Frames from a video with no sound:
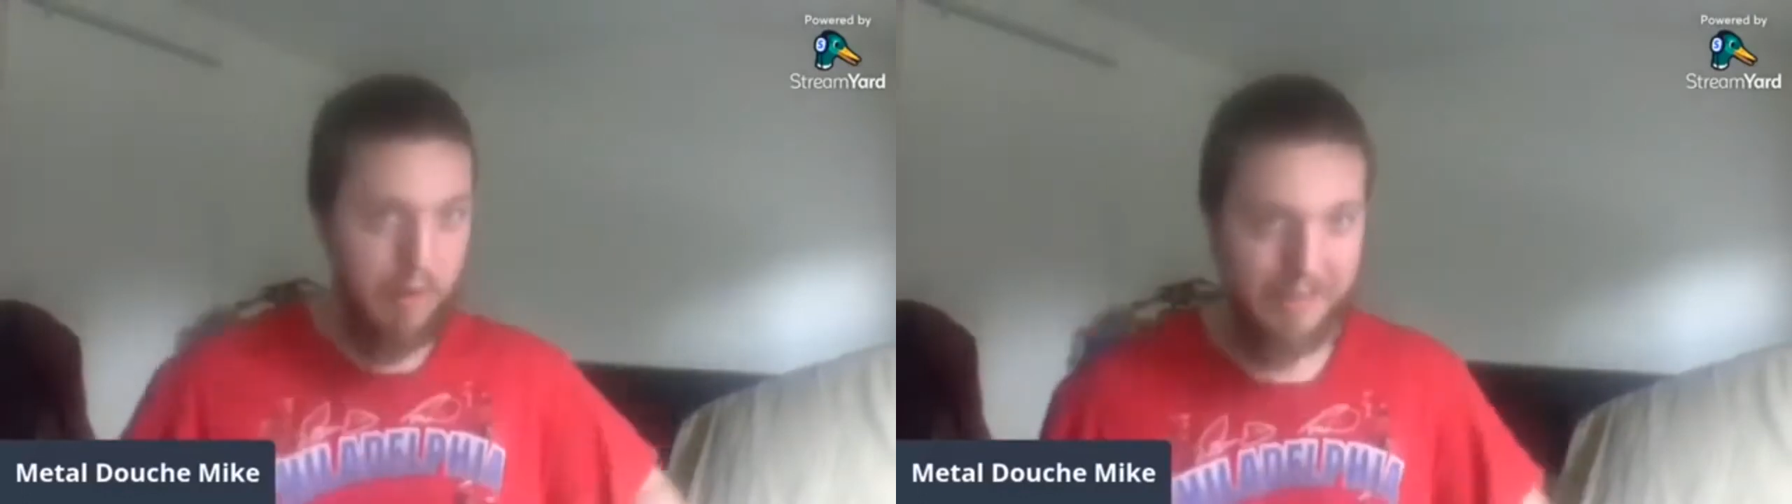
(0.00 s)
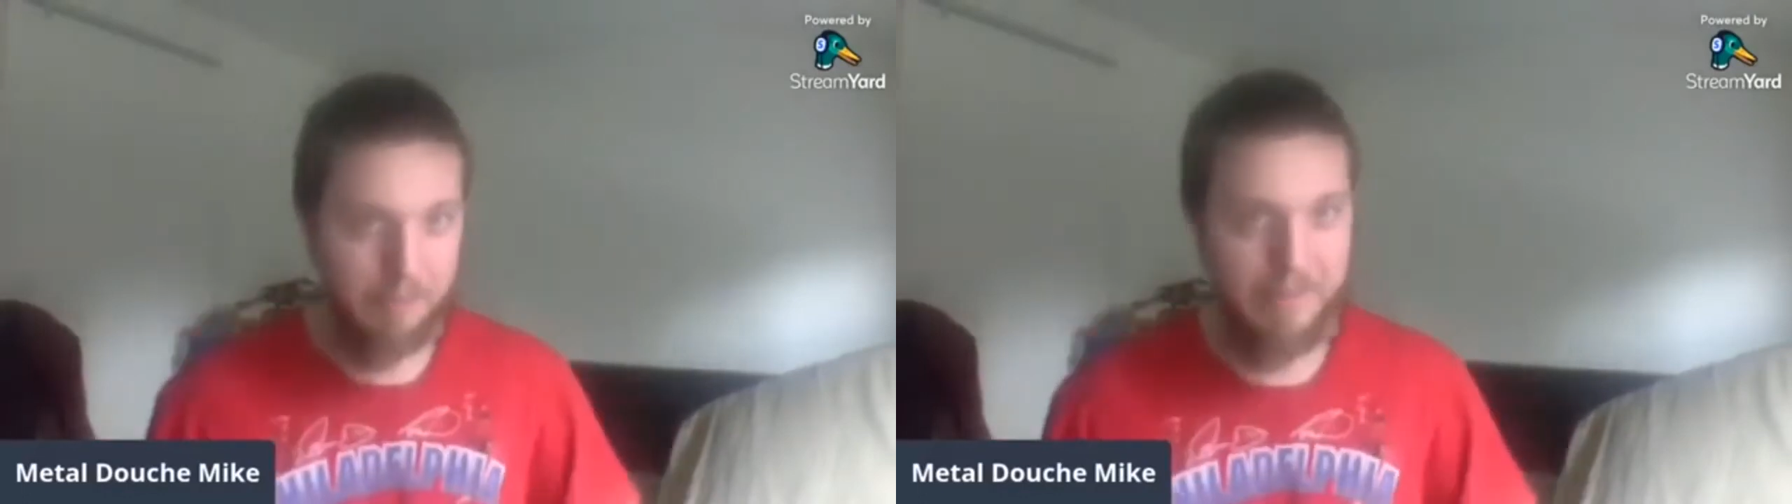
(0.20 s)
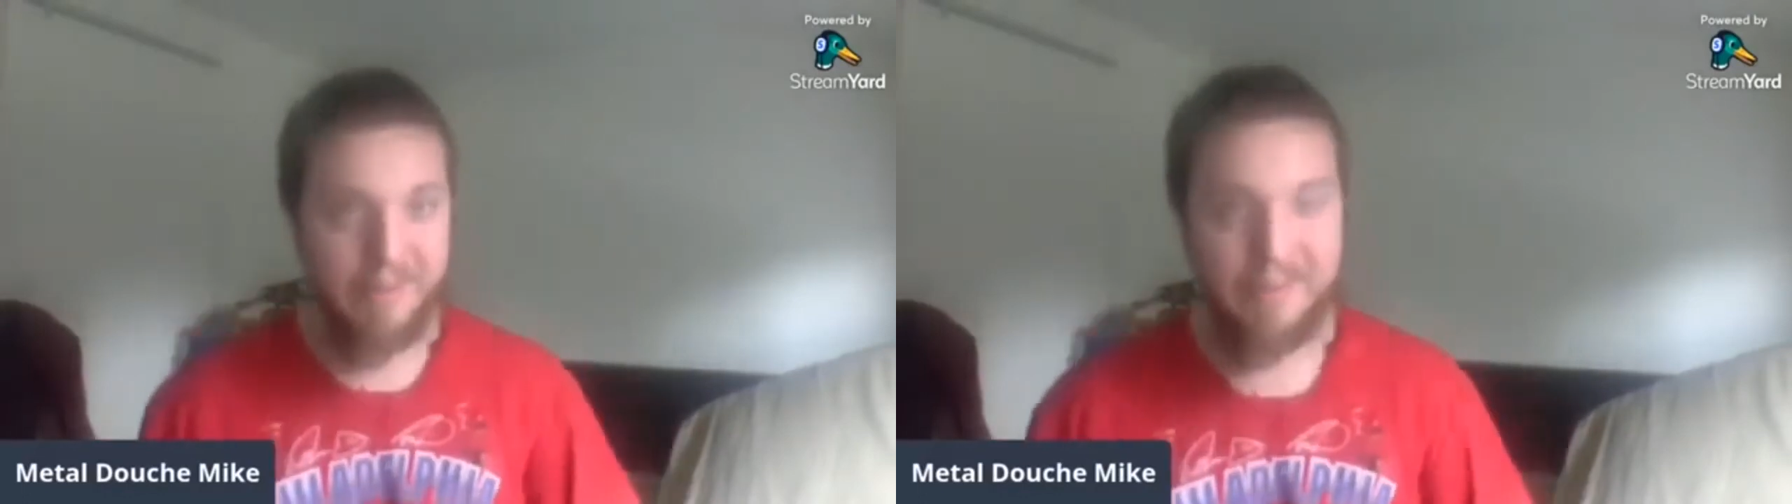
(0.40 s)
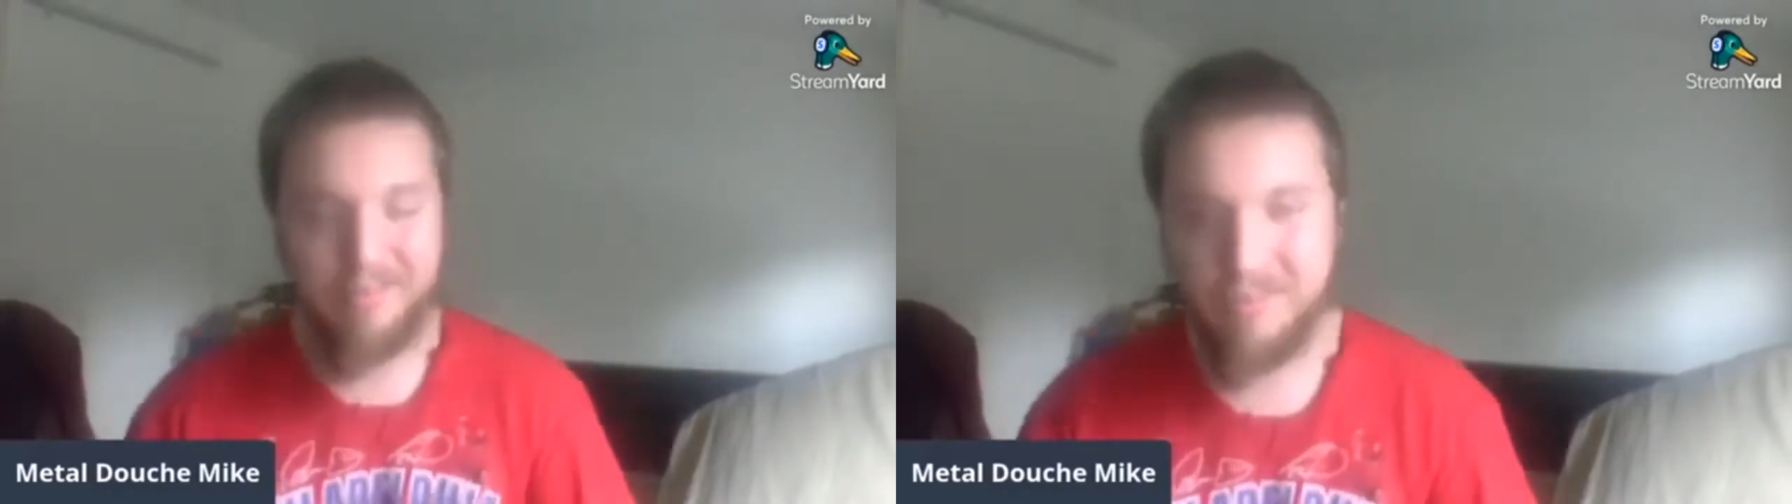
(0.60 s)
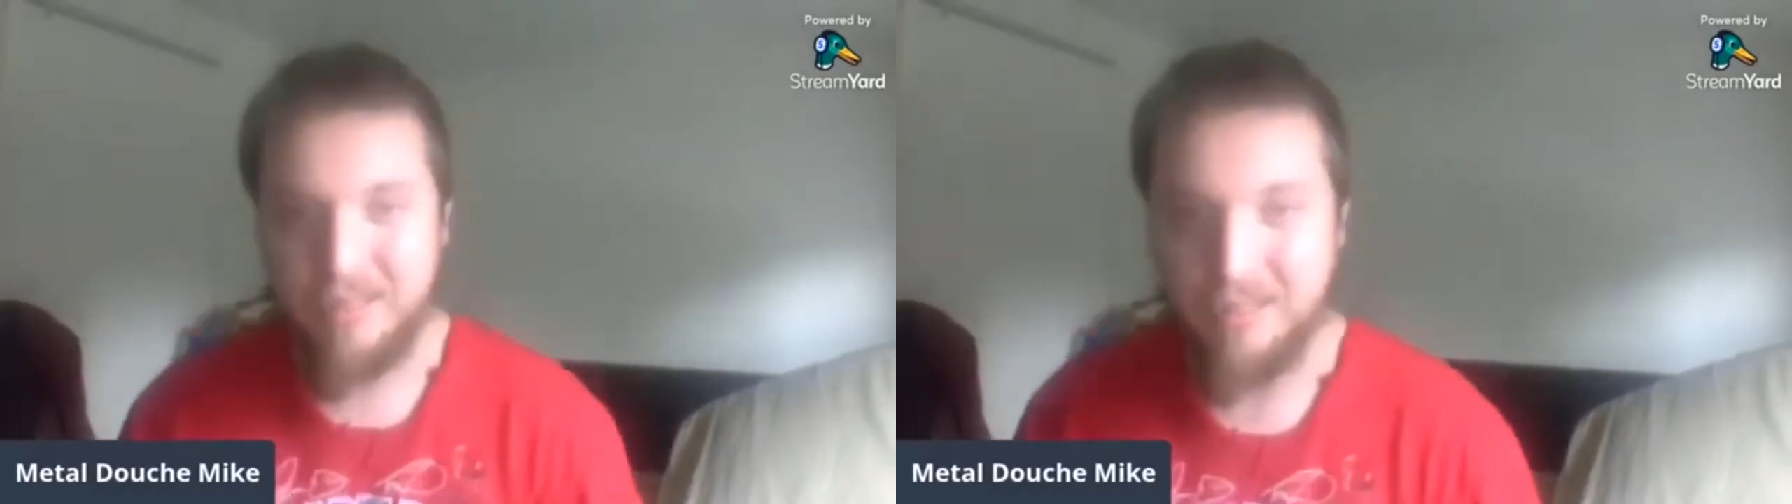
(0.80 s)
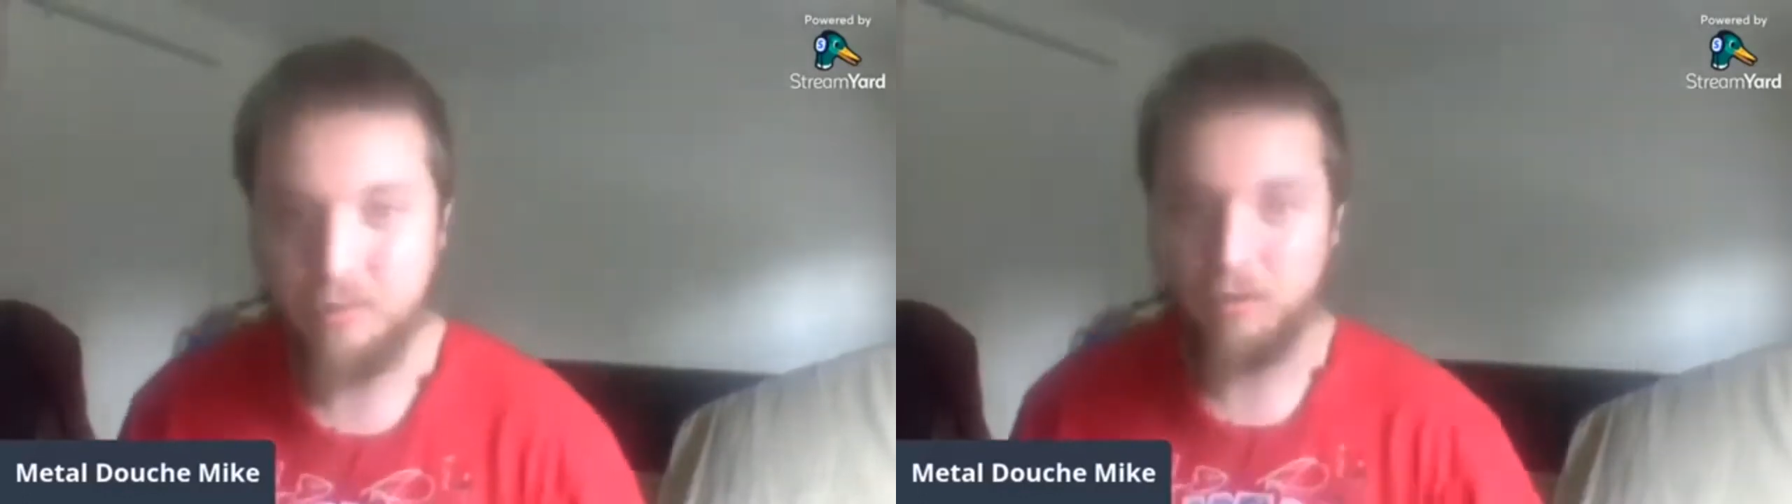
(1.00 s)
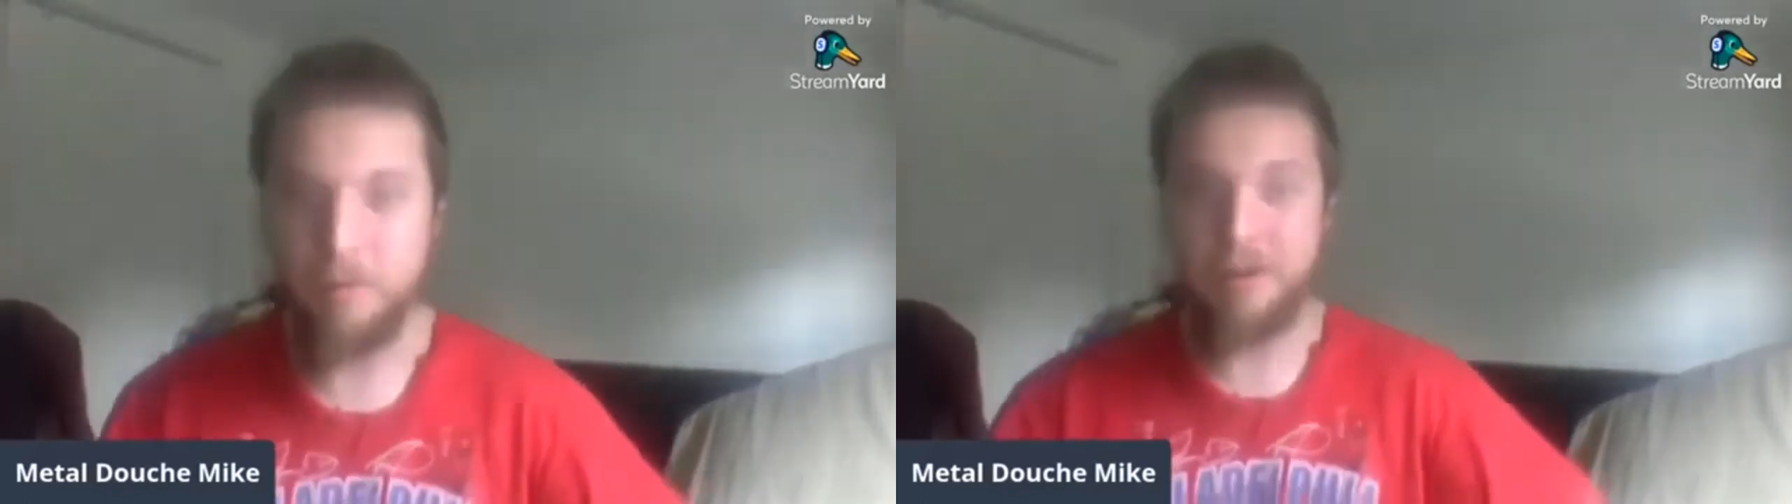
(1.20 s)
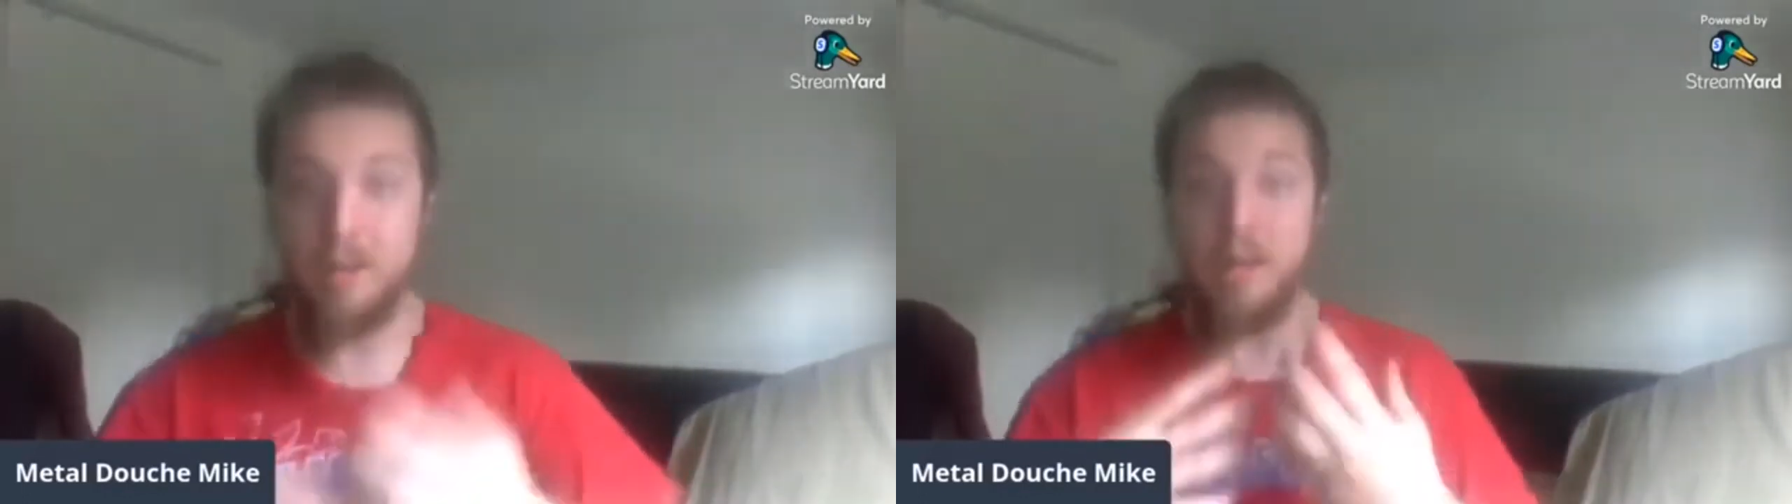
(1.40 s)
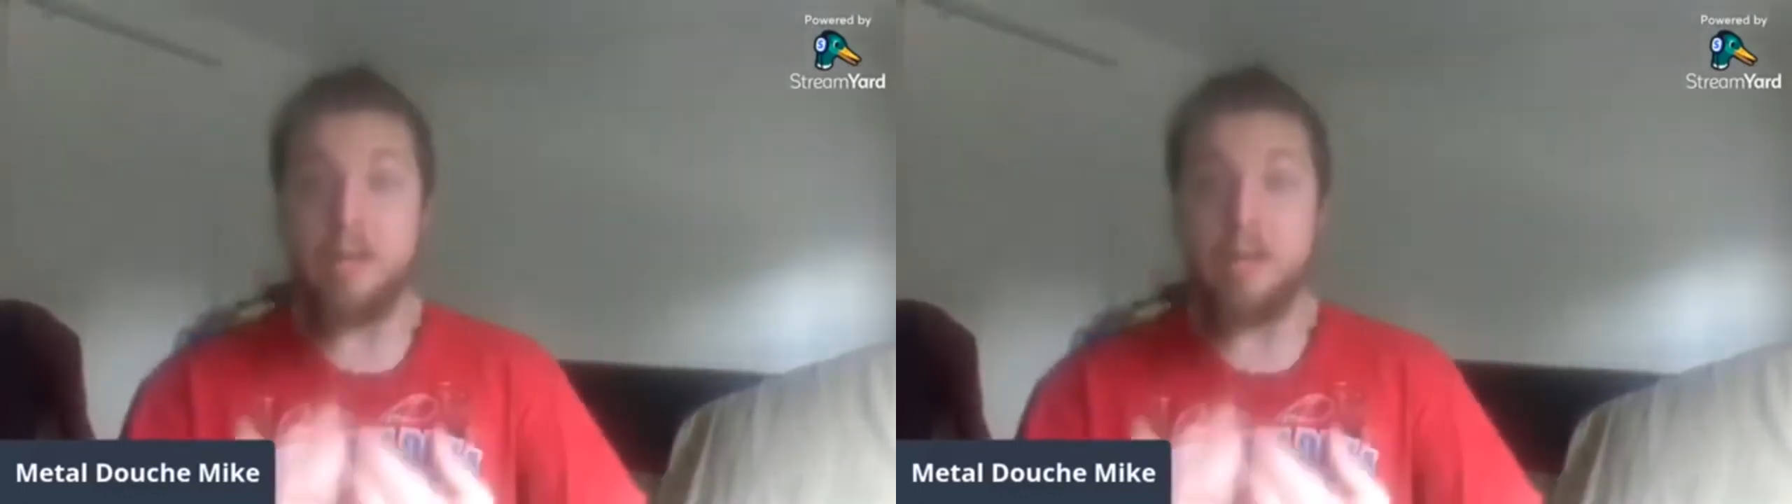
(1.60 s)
recommend listening to it.